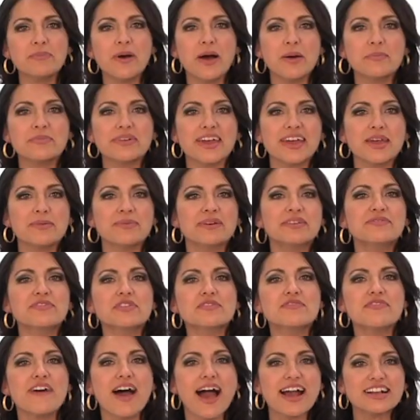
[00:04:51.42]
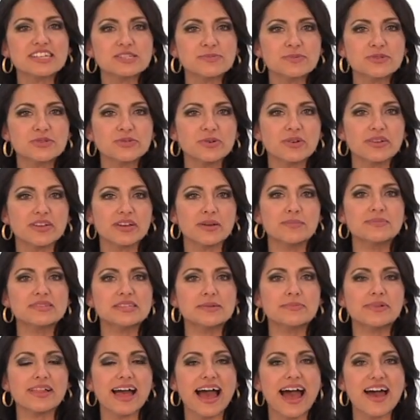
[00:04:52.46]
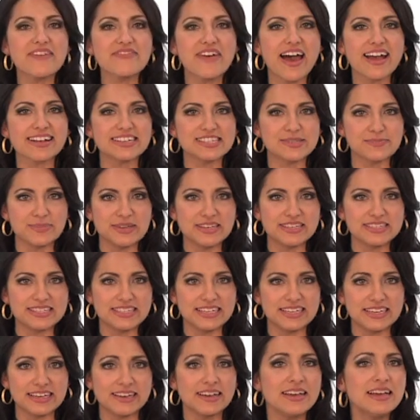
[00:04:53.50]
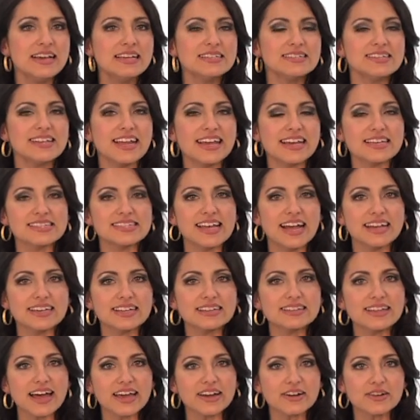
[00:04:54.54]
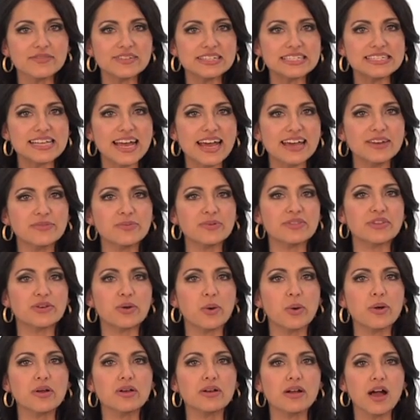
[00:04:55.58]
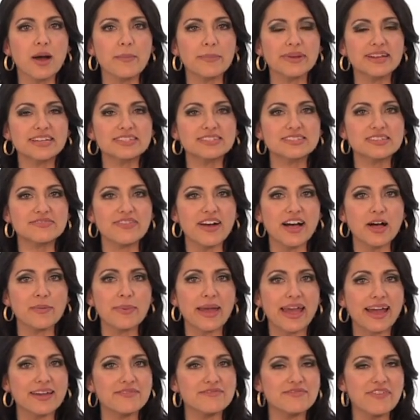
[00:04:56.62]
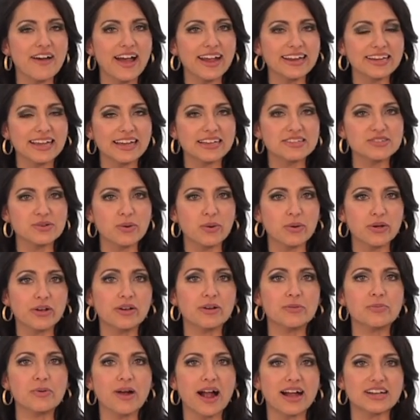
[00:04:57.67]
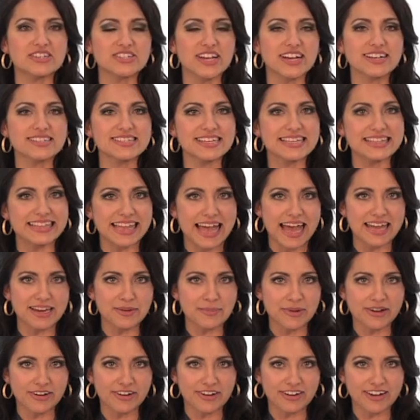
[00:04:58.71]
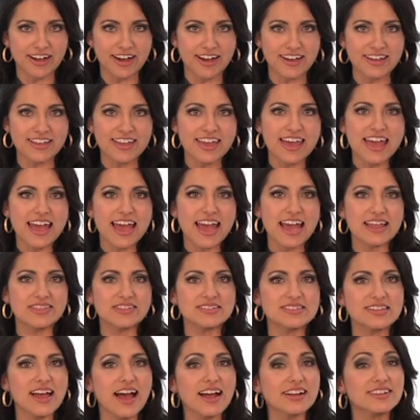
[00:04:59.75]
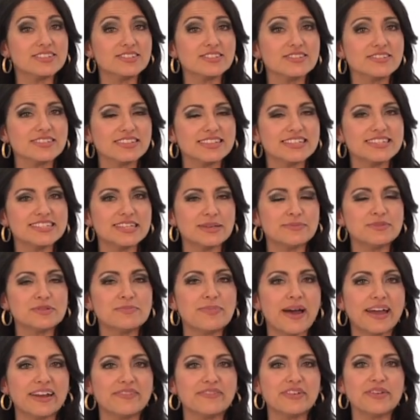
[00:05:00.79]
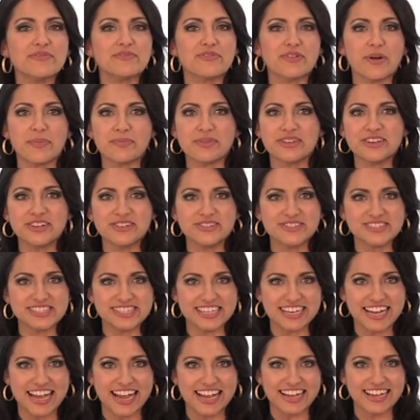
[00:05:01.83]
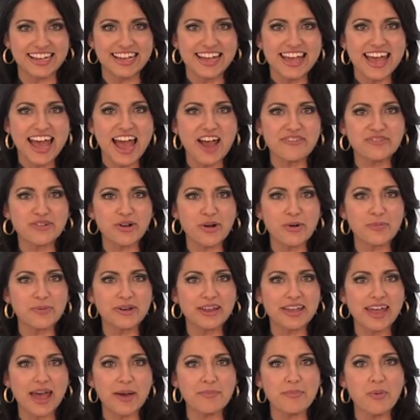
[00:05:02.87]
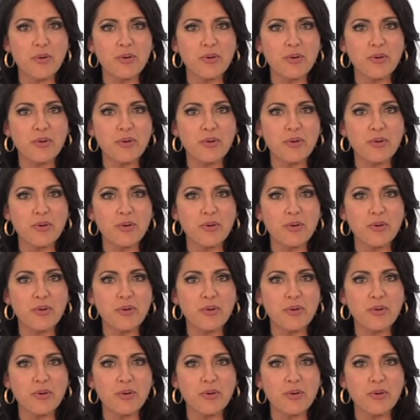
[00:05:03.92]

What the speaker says: pump came in for Fox Petroleum, symbol FXPT. Today, it signed a letter of intent with an oil company to develop and finance oil projects in Latin America. And the stock certainly seemed to benefit from the news today. After opening at